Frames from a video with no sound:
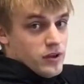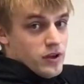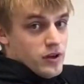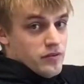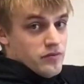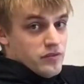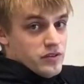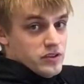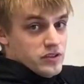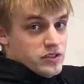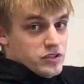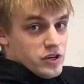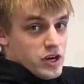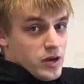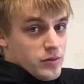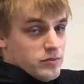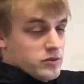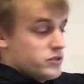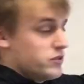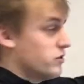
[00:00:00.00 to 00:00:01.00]
of this
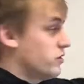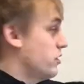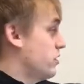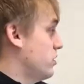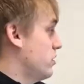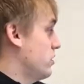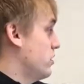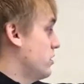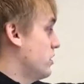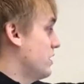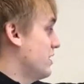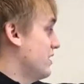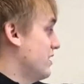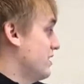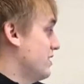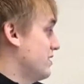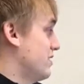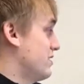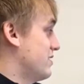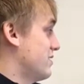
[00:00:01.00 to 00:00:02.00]
trapezoid
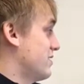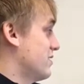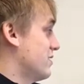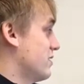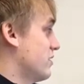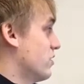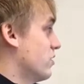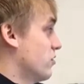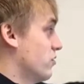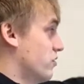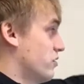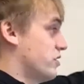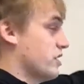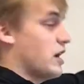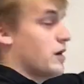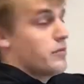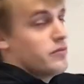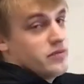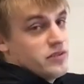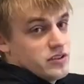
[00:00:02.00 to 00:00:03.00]
is, or the
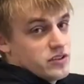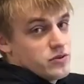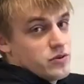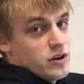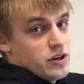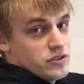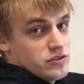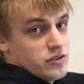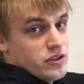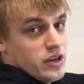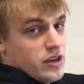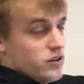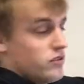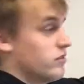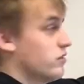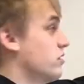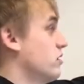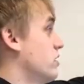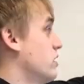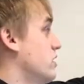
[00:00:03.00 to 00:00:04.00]
top of this
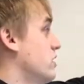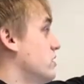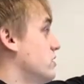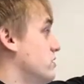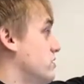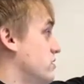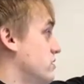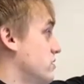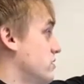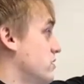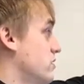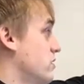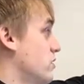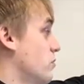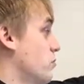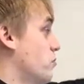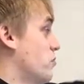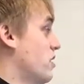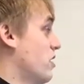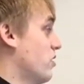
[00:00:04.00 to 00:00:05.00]
quadrilateral is
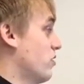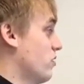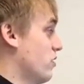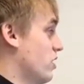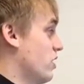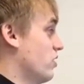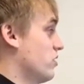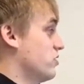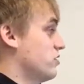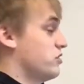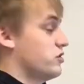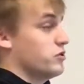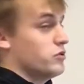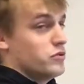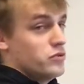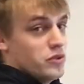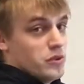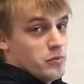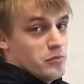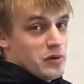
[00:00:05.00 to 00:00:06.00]
parallel to
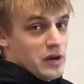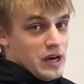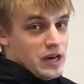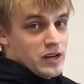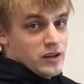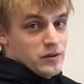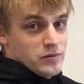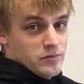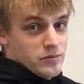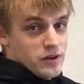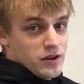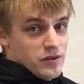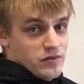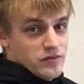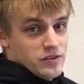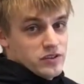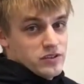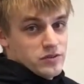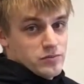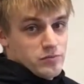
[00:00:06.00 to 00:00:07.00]
the bottom of
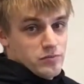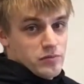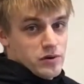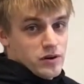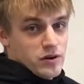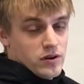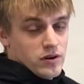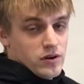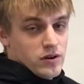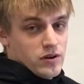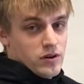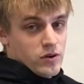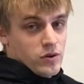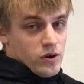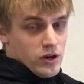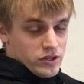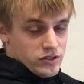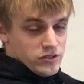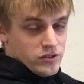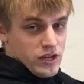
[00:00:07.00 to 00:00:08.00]
this
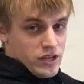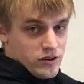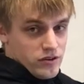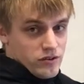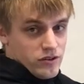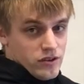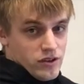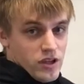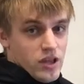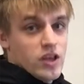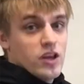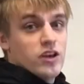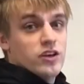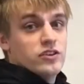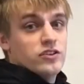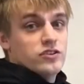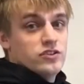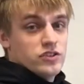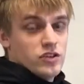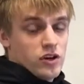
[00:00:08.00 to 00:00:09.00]
quadrilateral.
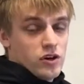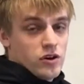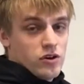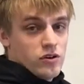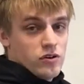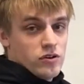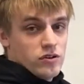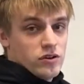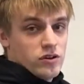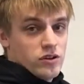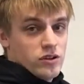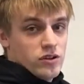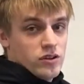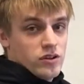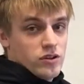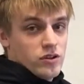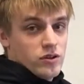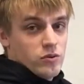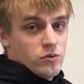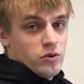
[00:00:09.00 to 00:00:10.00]
So
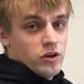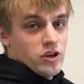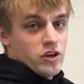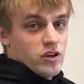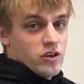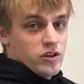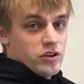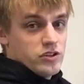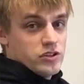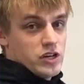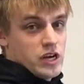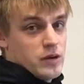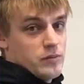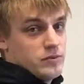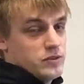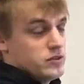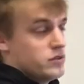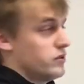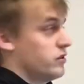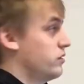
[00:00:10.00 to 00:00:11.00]
we call it a
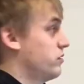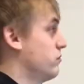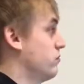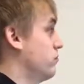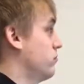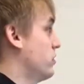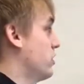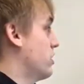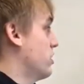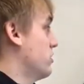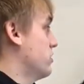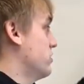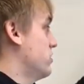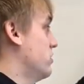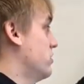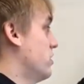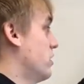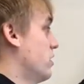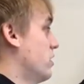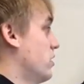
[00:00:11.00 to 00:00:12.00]
trapezoid because
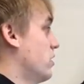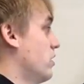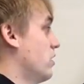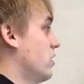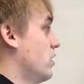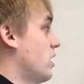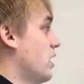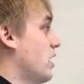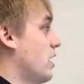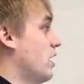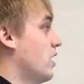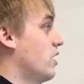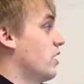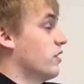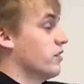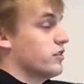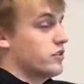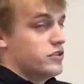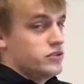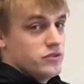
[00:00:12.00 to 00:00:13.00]
the
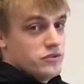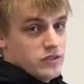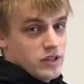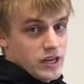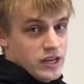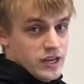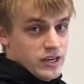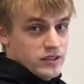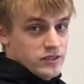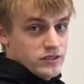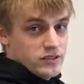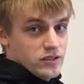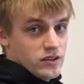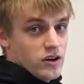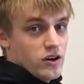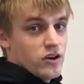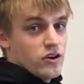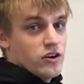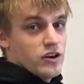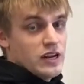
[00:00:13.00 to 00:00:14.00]
other two lines
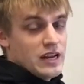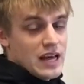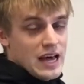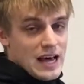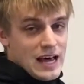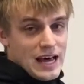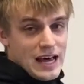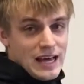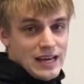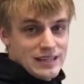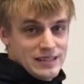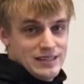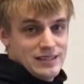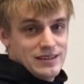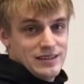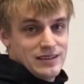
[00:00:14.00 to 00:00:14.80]
are not